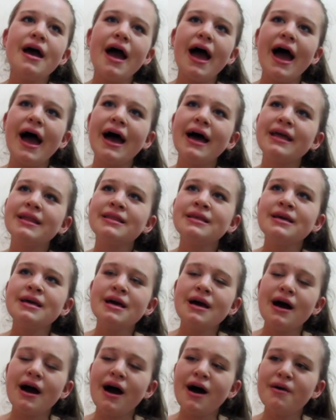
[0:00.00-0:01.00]
and
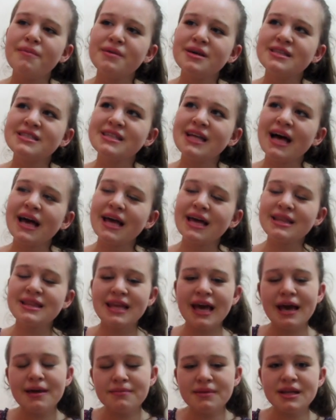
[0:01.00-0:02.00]
it's like a
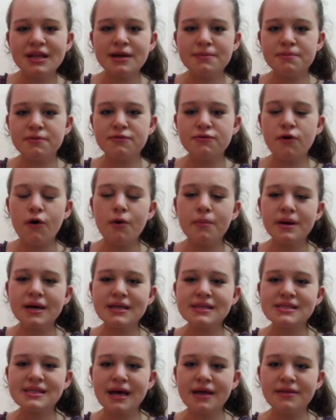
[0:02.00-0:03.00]
10-minute
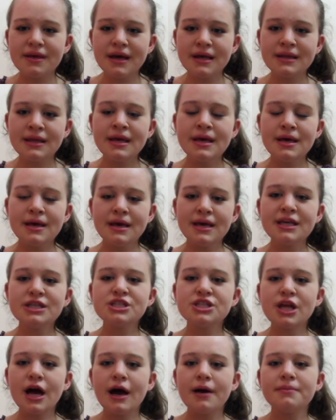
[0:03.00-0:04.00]
performance, and then
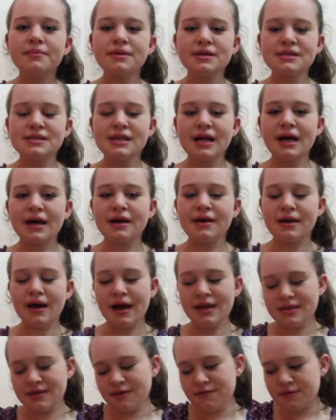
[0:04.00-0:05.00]
each time it's like
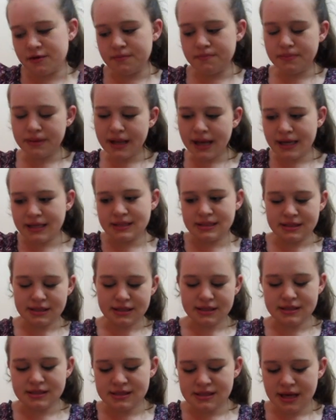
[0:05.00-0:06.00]
at different
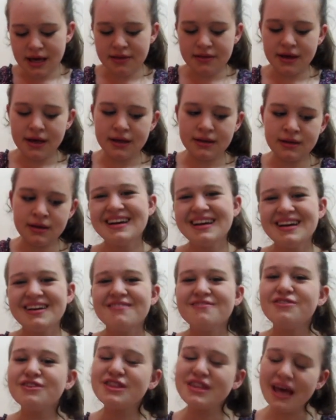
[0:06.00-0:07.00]
places, and then
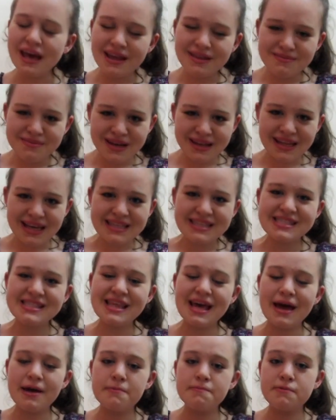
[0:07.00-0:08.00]
for 10 minutes
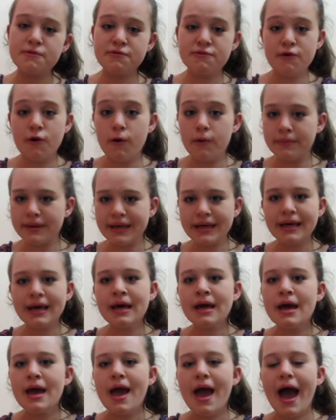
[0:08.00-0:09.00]
they're performing,
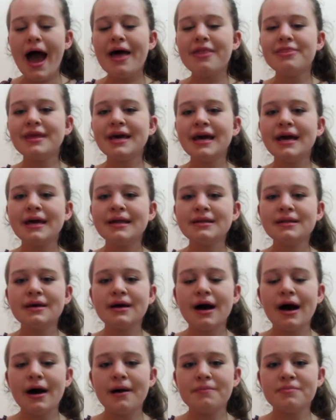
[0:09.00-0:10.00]
and then
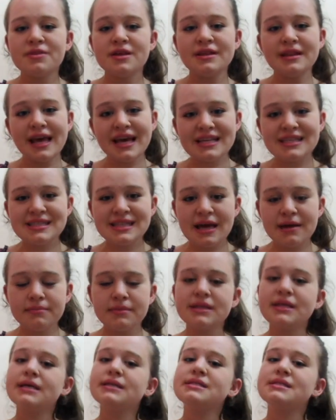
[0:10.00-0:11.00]
the next 10
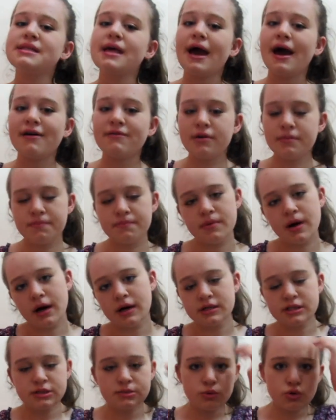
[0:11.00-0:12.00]
minutes they have
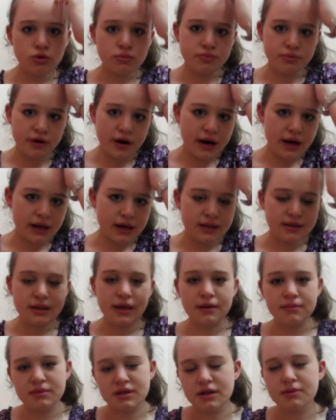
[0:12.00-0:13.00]
a small break, a
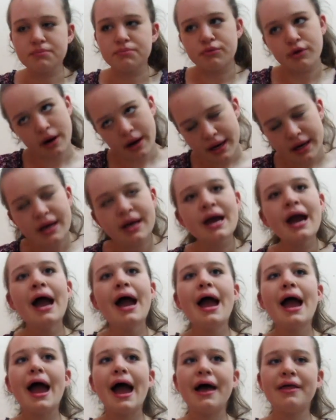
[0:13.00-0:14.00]
10-minute break,
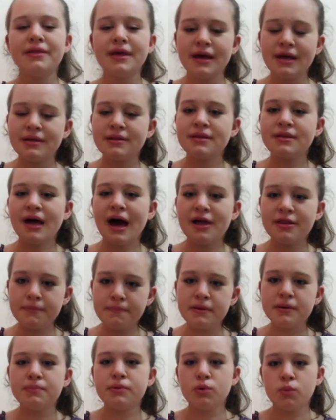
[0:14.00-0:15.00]
and then the other
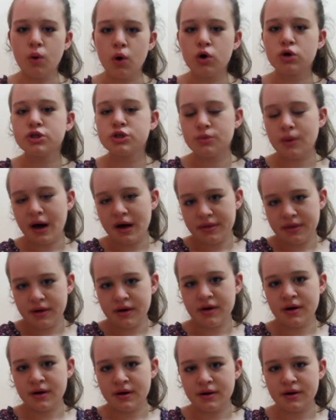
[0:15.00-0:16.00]
people walk to
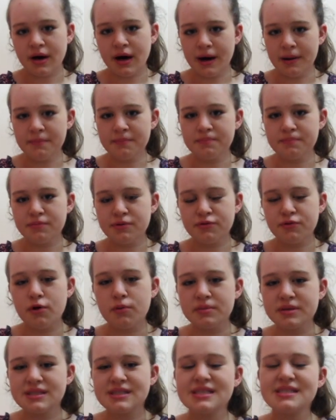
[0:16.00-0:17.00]
other
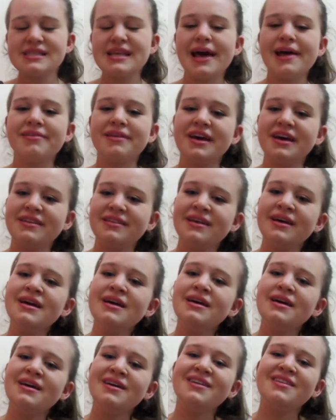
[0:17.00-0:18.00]
performances, and then
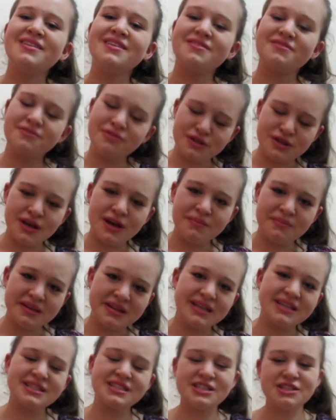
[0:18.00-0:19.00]
for 10
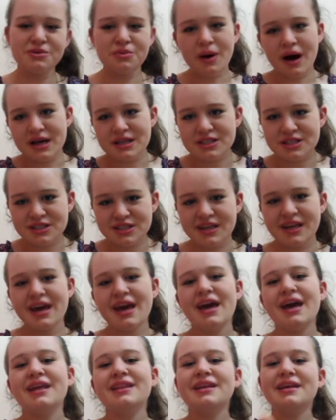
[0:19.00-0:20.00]
minutes you watch
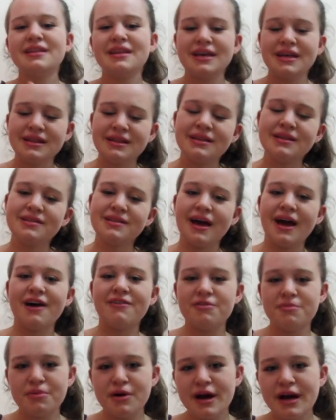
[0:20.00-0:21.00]
again, and then they
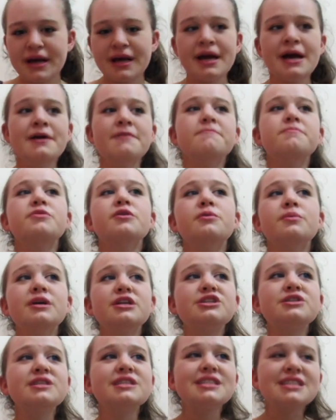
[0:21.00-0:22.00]
have a break,
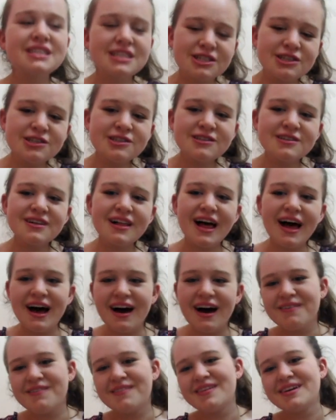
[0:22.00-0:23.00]
which is cool.
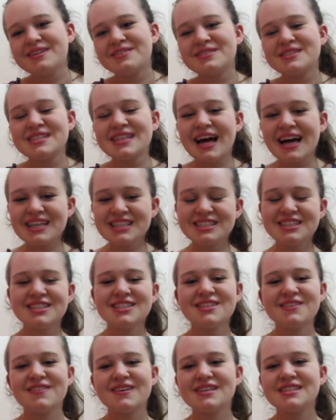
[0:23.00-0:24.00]
It was nice to
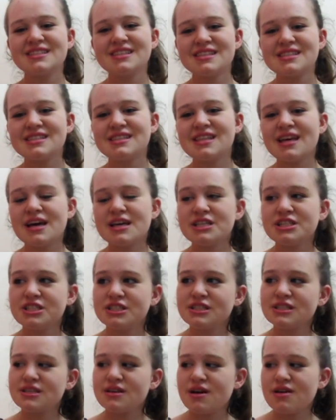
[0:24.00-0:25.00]
see my sister.
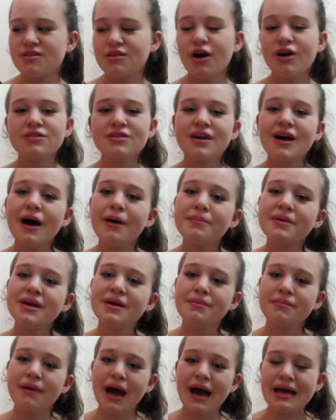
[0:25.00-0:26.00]
She's not
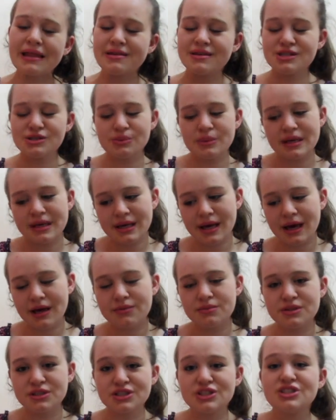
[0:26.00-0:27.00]
coming back this
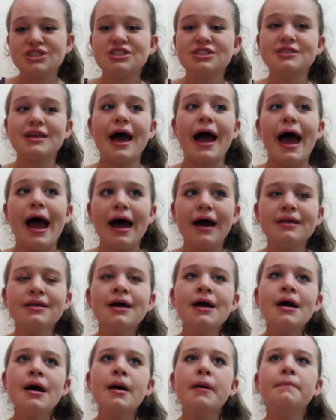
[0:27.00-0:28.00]
weekend, which is sad,
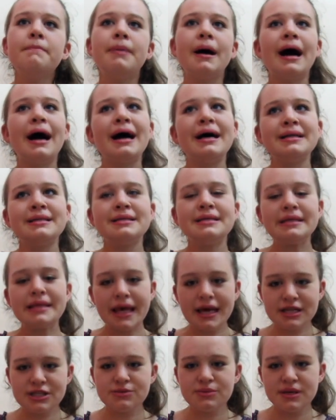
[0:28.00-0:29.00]
but
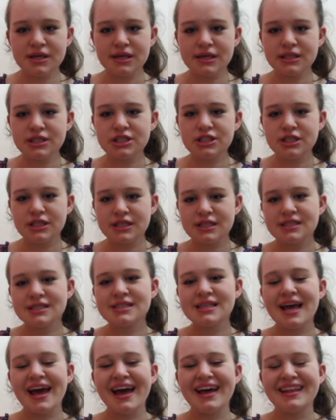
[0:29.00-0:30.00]
next weekend she
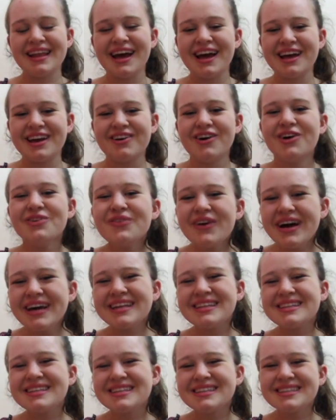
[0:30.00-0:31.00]
is, and I can't
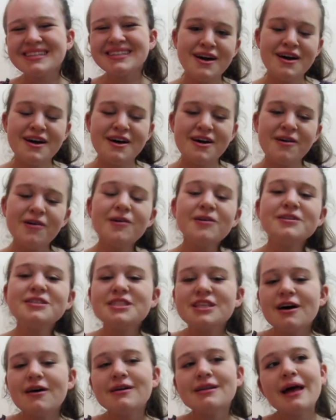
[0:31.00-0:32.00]
wait.
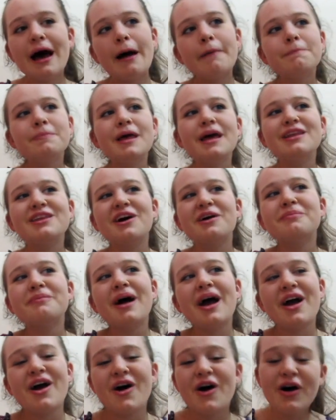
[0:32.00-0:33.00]
Also, an update on
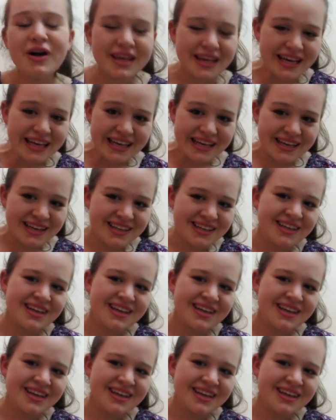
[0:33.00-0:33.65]
my hockey.